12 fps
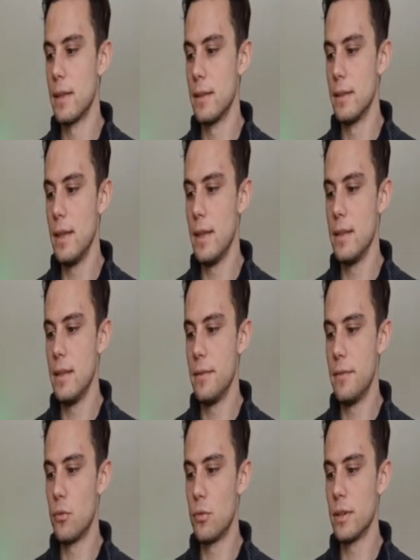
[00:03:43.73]
then
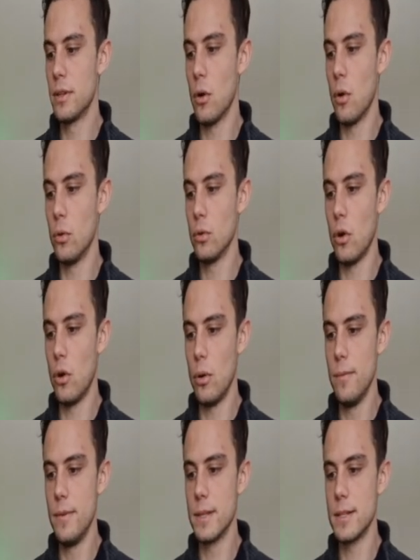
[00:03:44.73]
if we run the code,
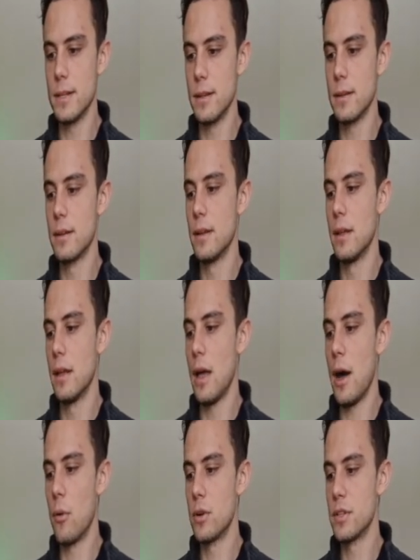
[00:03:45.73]
obviously
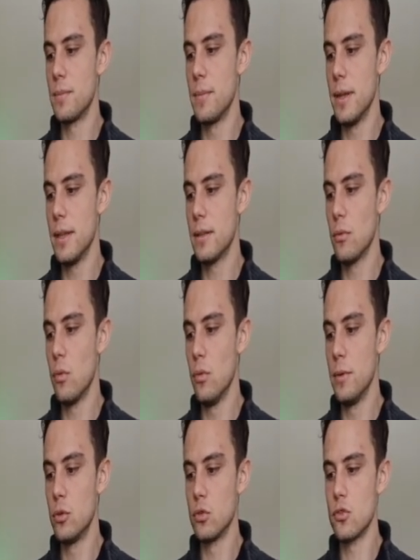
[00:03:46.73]
our speed will
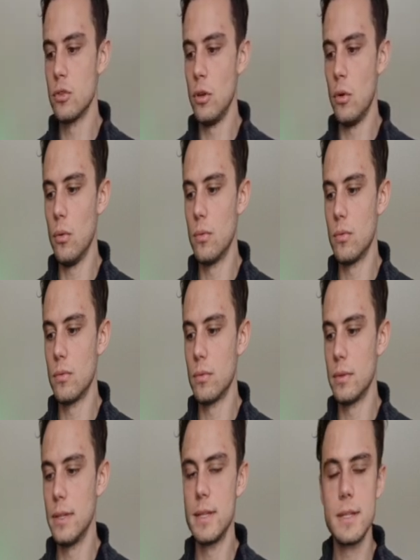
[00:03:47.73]
be too slow.
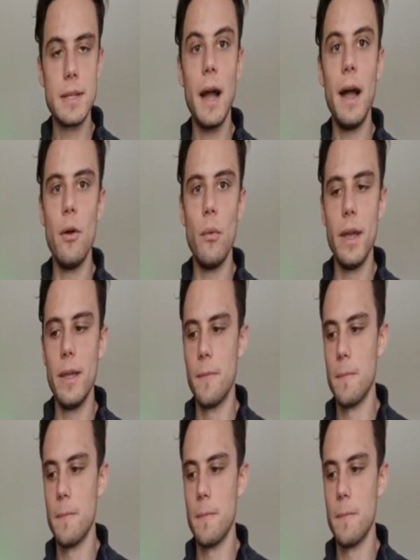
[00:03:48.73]
This is a highway.